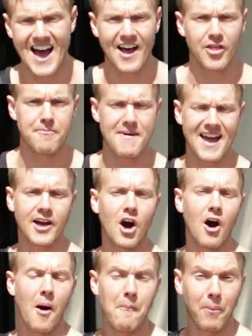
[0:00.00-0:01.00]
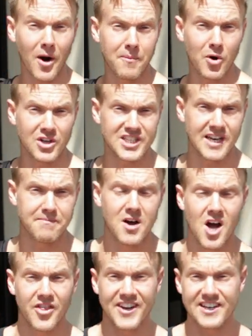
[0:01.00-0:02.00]
at the Mecca bodybuilding gym
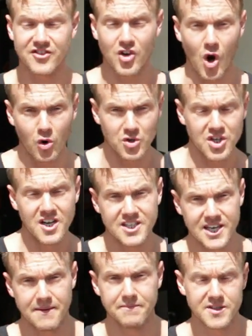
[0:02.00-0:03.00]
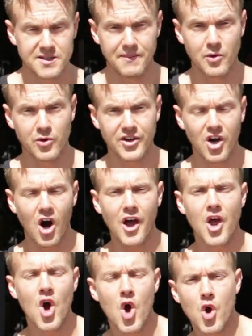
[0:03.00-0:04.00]
that is Gold's Gym to meet with the
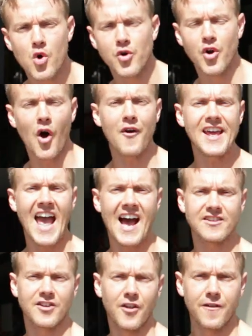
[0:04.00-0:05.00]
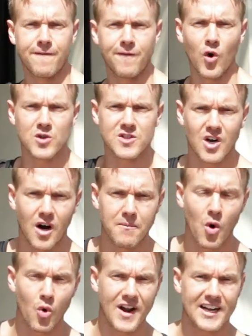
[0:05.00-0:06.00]
guy who not only has the four-time
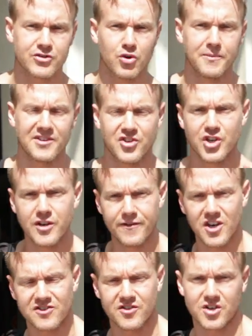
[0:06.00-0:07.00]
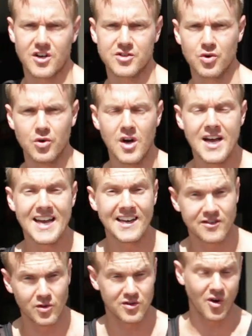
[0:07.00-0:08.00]
all-natural Mr. Universe title,
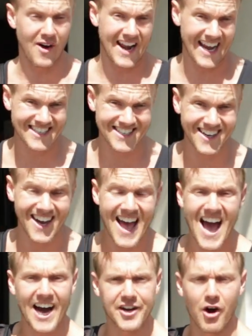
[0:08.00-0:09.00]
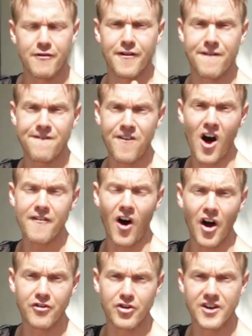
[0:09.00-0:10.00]
he's also an actor, had over
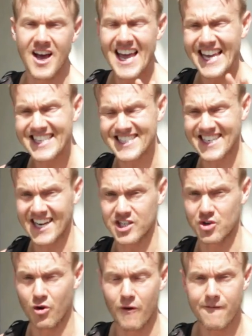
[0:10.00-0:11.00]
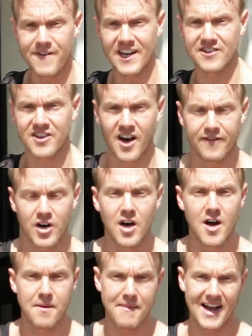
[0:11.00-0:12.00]
500 international fitness cover
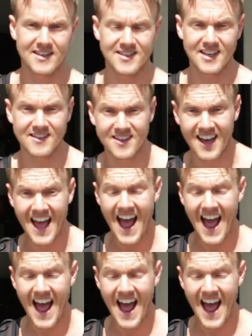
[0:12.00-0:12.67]
magazines,